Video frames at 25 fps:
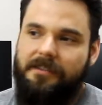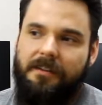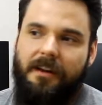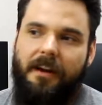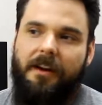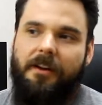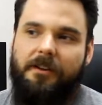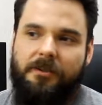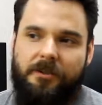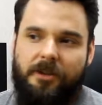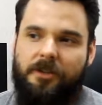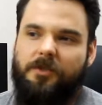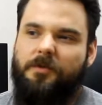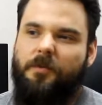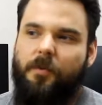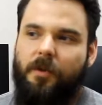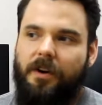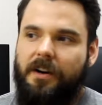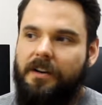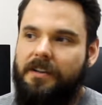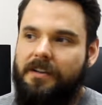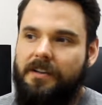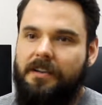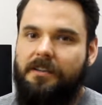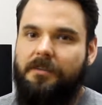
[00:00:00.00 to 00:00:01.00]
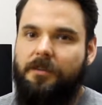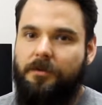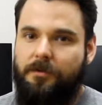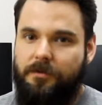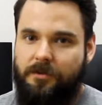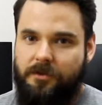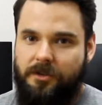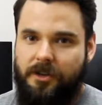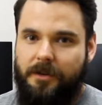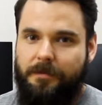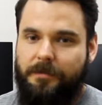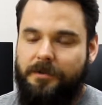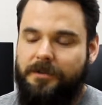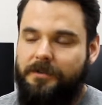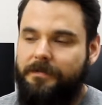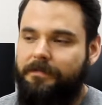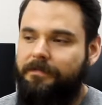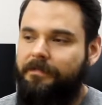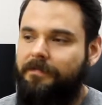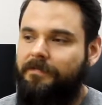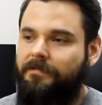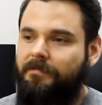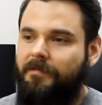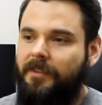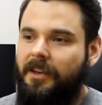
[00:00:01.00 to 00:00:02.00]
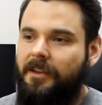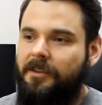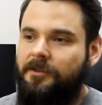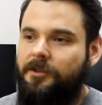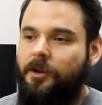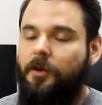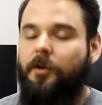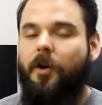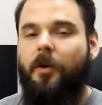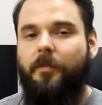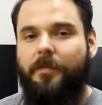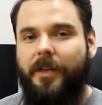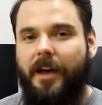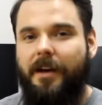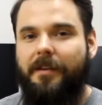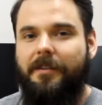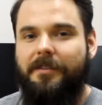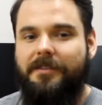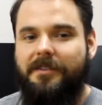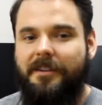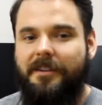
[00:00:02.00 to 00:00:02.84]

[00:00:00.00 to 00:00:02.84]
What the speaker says: I just wanted to eat those chips. So hope that